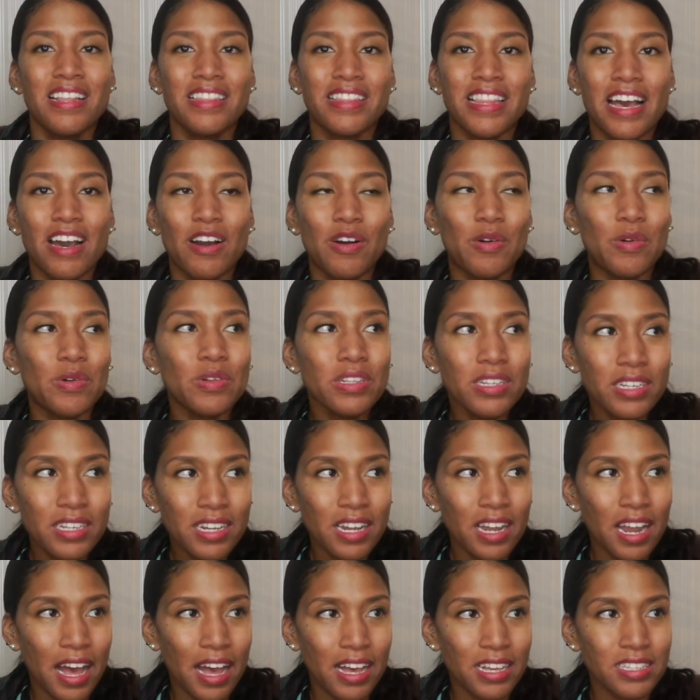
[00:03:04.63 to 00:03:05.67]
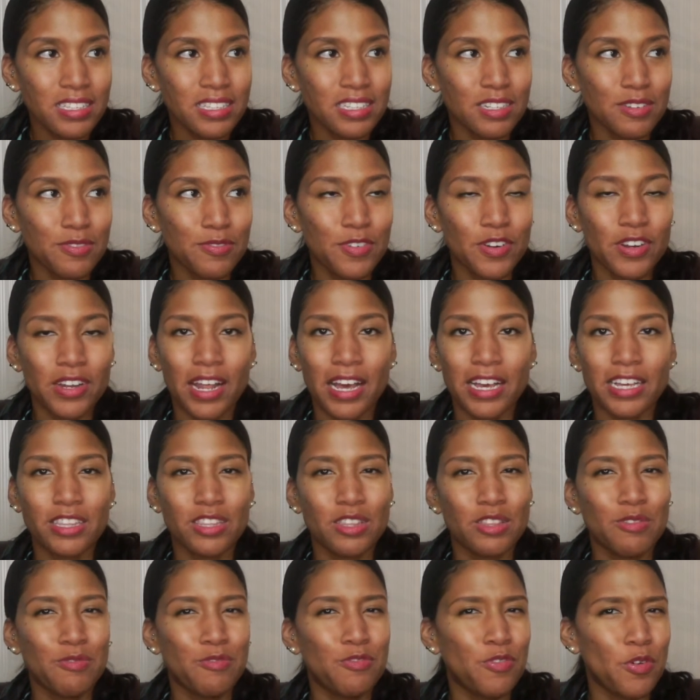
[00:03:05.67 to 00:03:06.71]
That only lasted for like
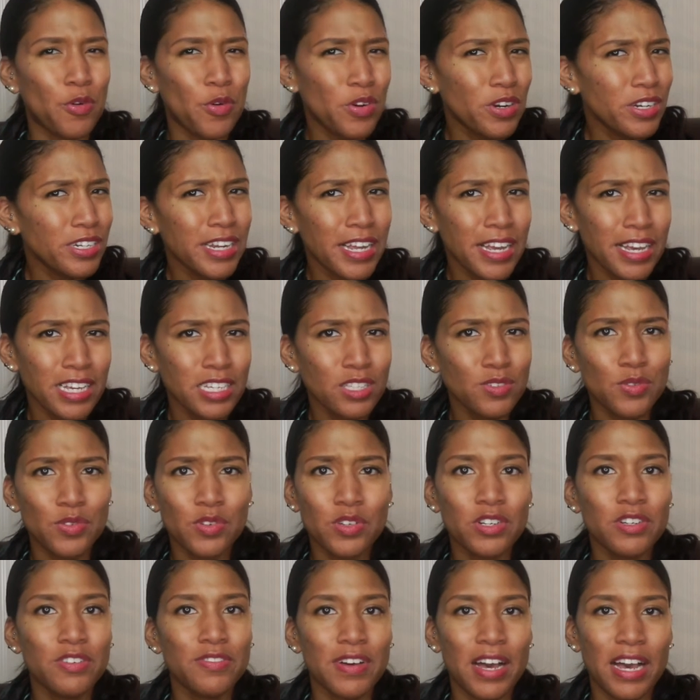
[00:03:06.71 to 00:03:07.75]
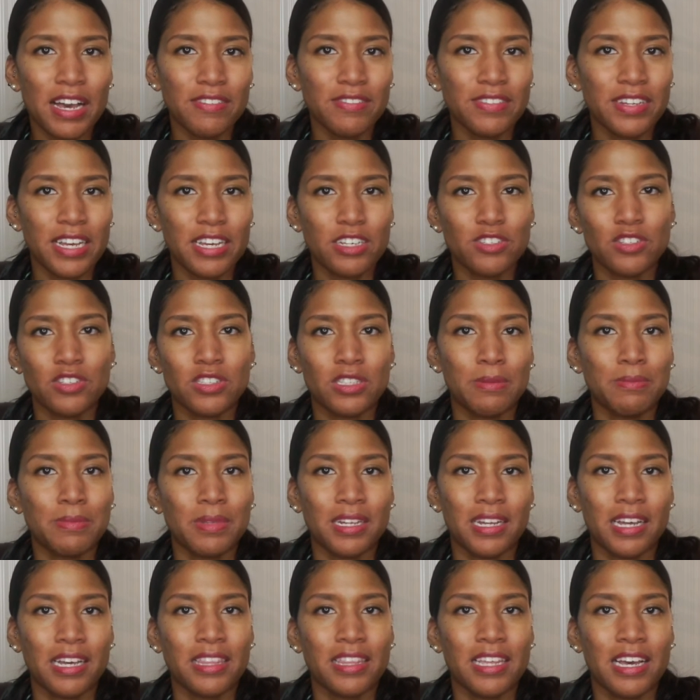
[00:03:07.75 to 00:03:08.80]
4 or 5 days or
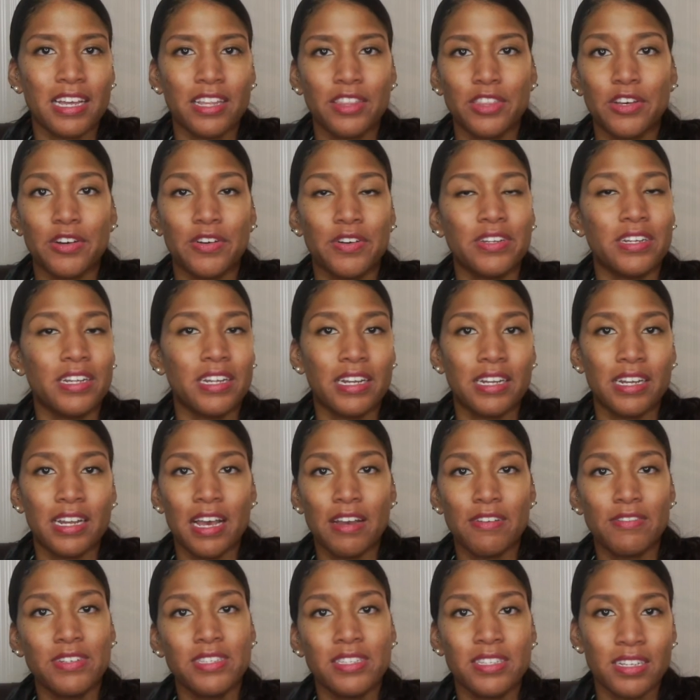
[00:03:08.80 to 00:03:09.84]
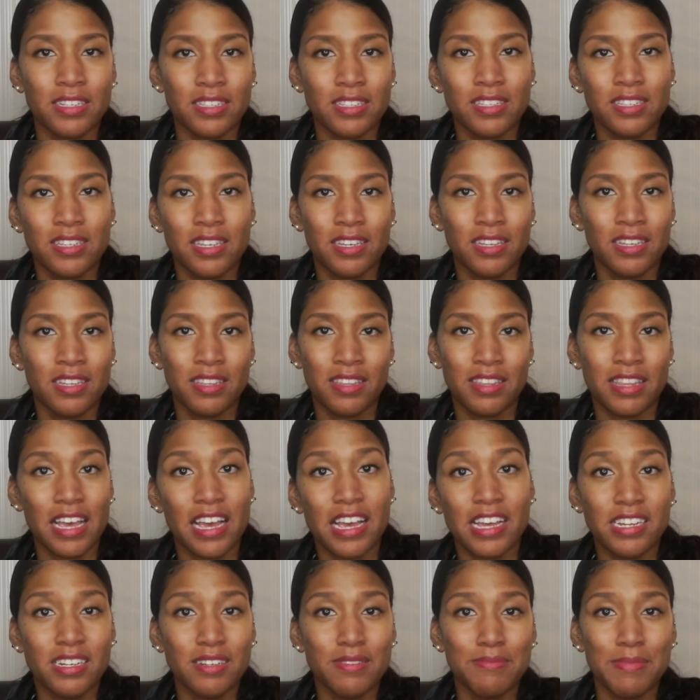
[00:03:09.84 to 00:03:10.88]
something like that though, and then ever since
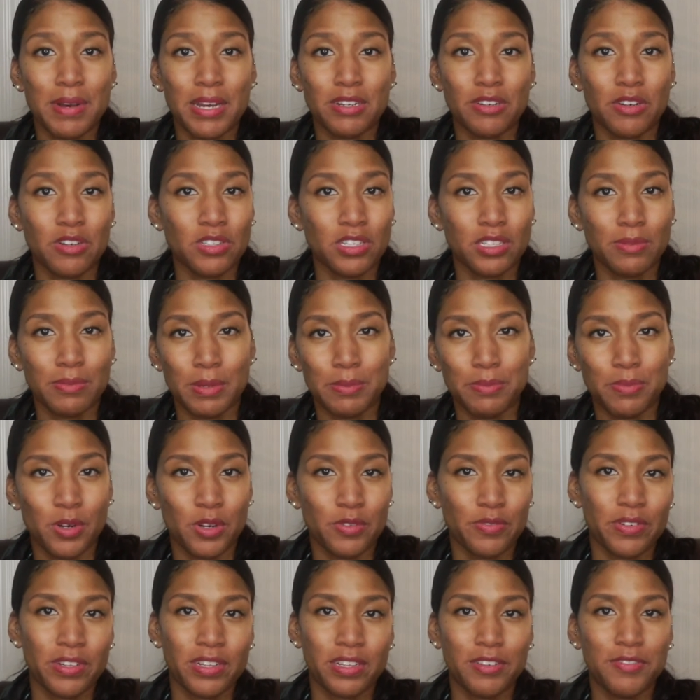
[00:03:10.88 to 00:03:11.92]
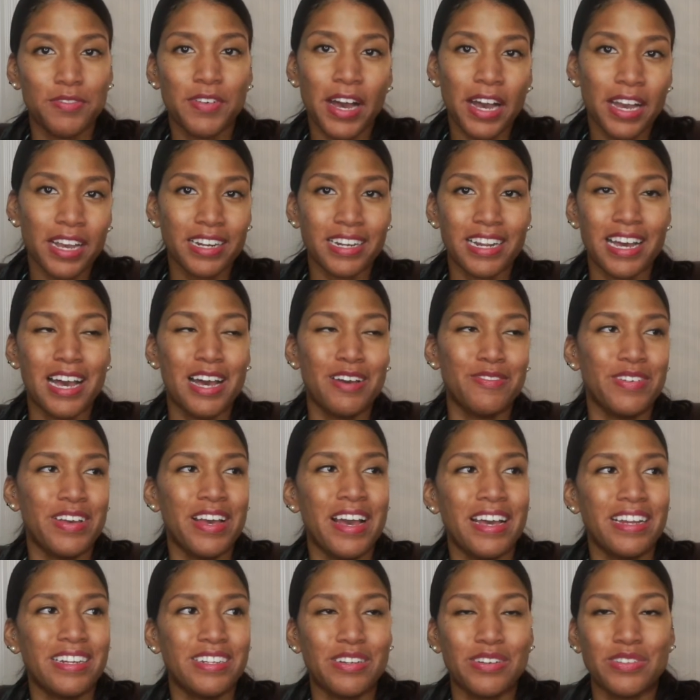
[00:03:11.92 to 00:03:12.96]
then my nose has been perfectly fine. I haven't
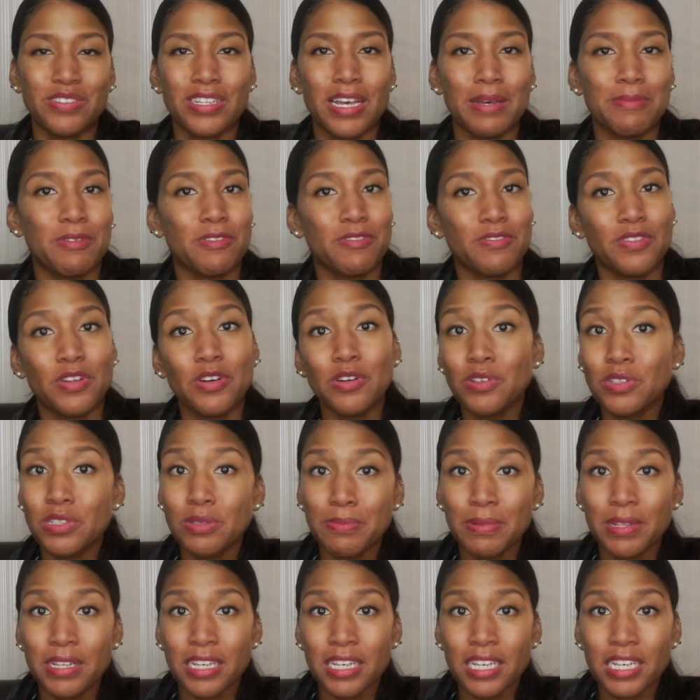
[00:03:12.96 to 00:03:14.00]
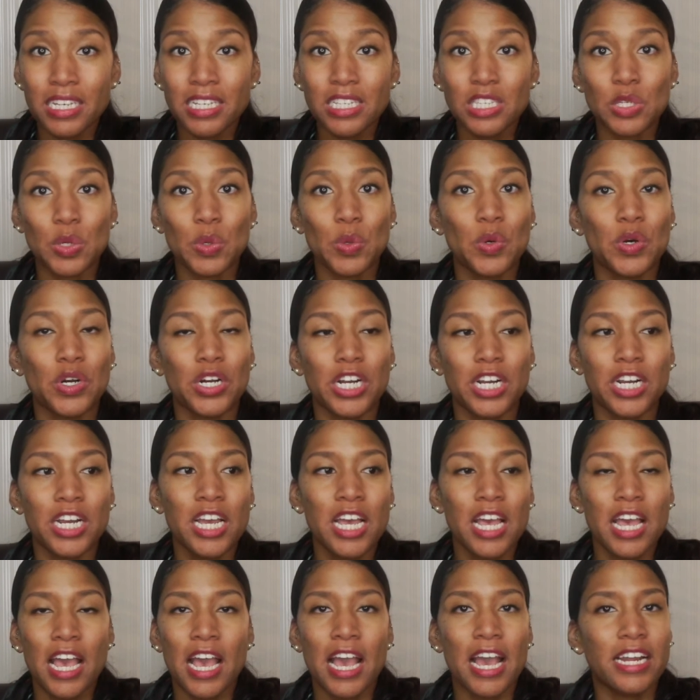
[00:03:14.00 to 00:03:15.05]
had no type of nosebleeds or
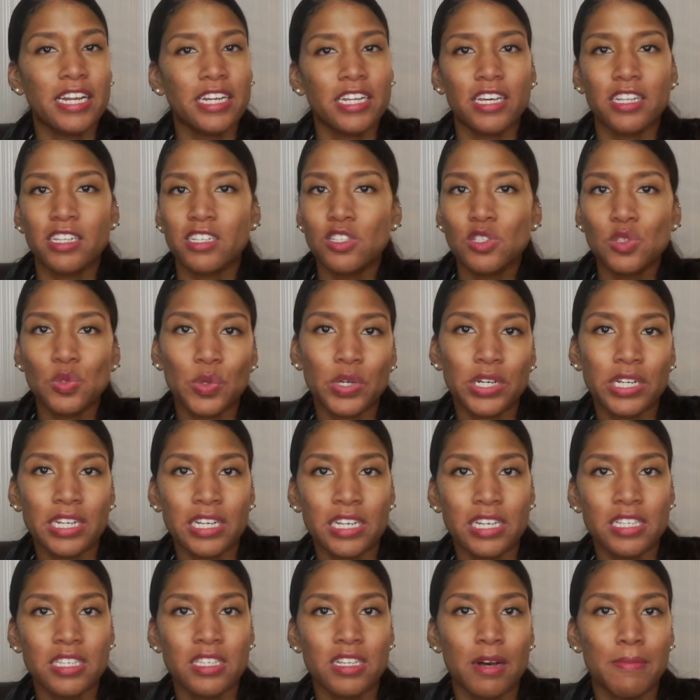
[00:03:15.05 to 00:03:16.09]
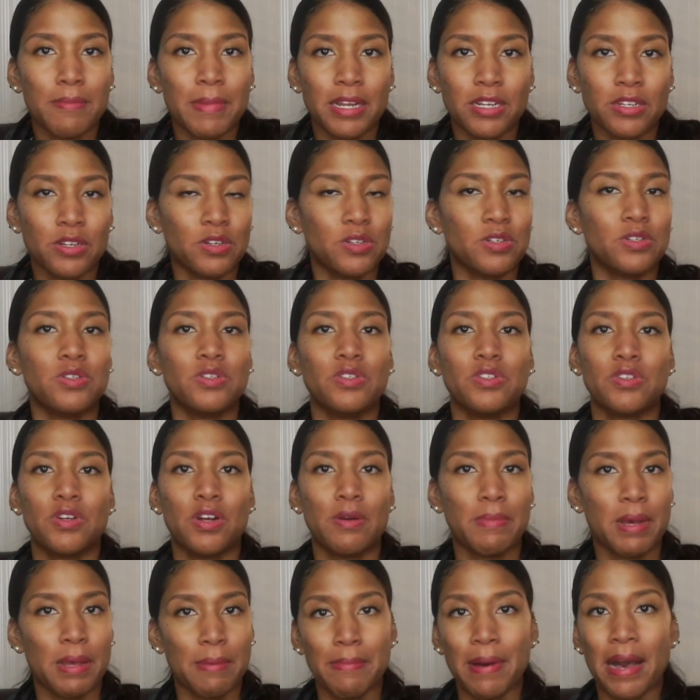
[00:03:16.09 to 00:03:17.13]
any other soreness on my nose or
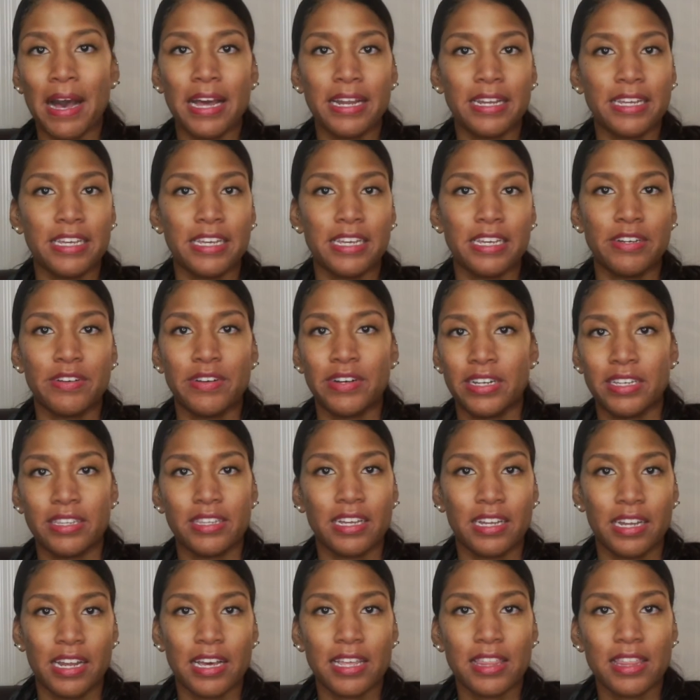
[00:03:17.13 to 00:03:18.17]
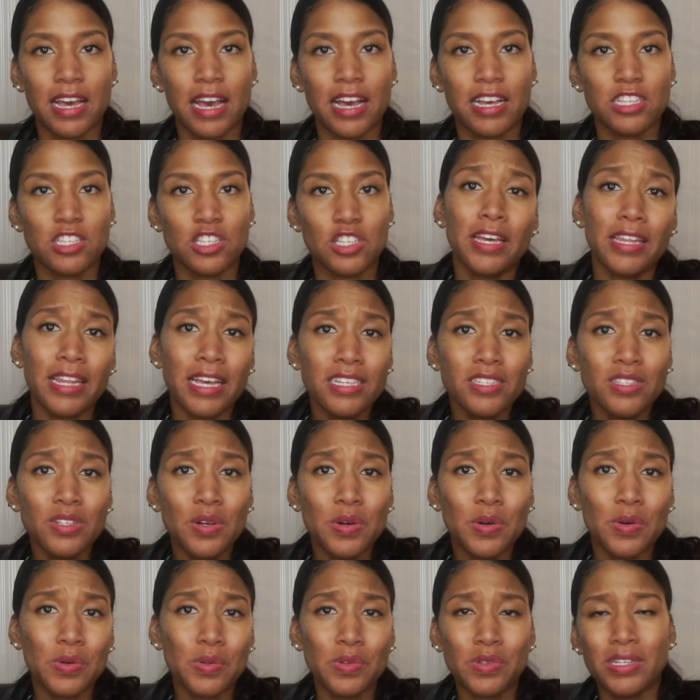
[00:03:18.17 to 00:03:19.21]
on my body or anything like that. So yeah, that's
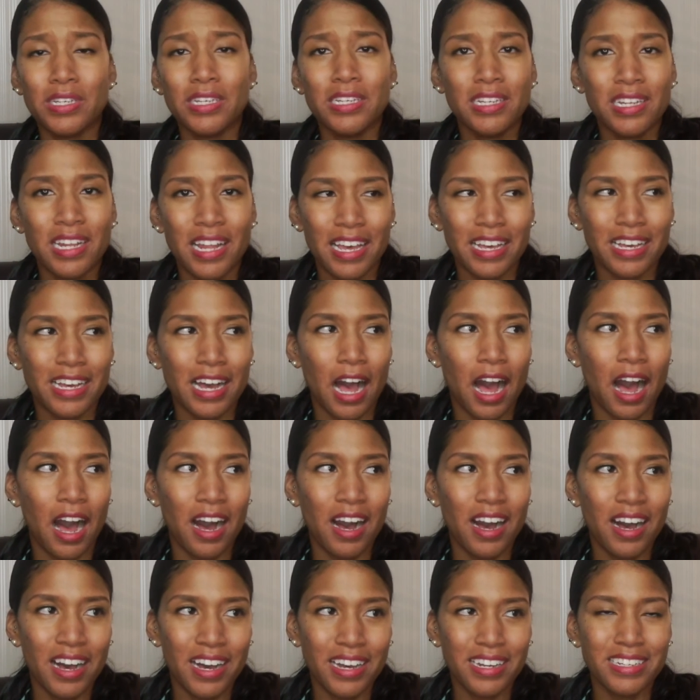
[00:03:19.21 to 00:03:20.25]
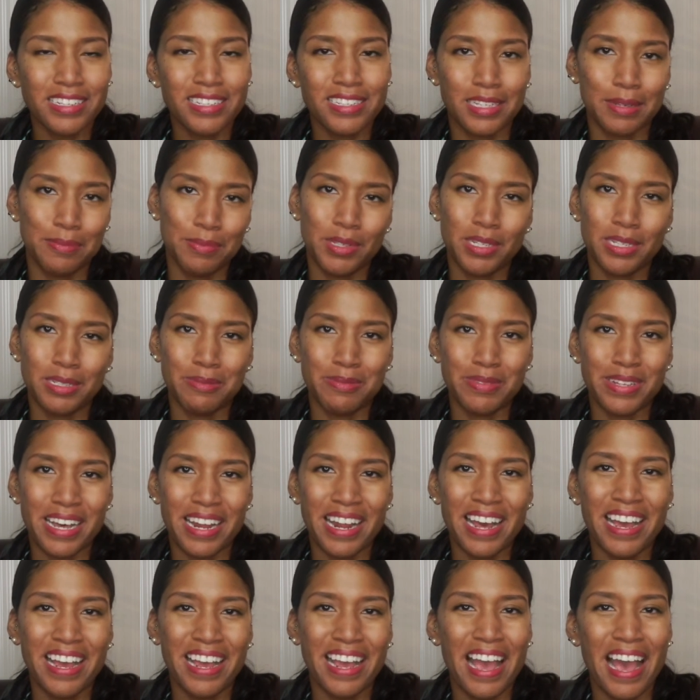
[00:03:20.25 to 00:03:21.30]
the only like odd symptom that
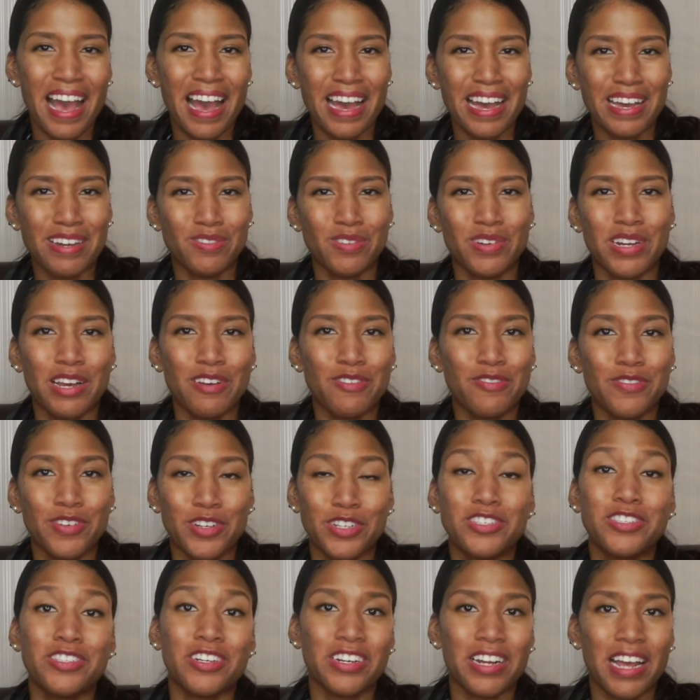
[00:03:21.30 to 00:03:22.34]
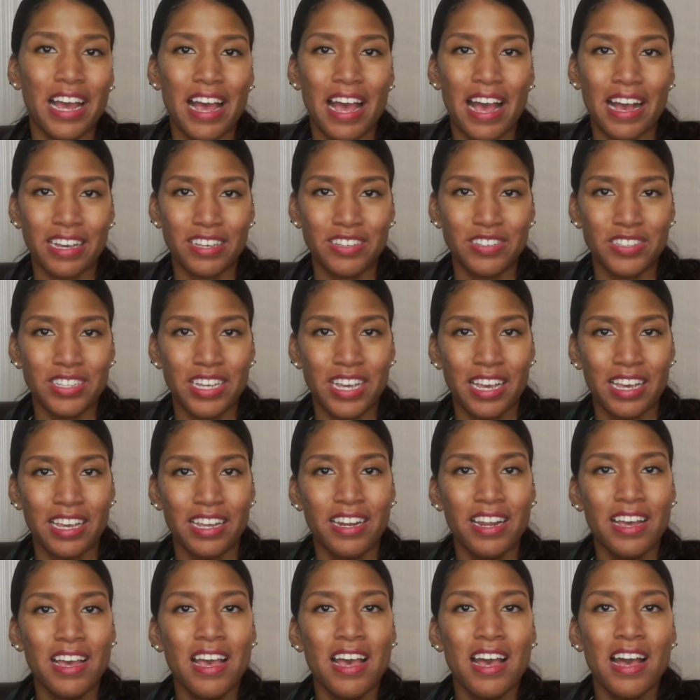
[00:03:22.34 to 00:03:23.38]
I had when I first started
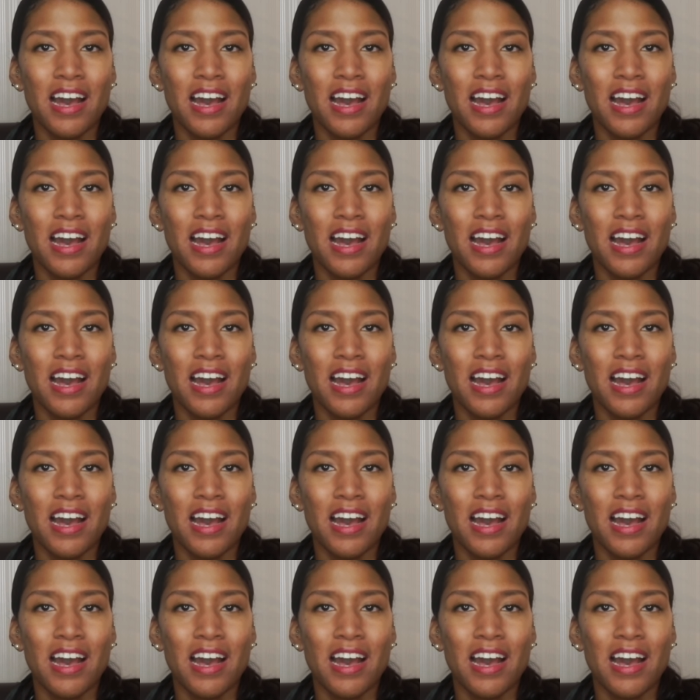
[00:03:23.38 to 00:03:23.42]
Accutane.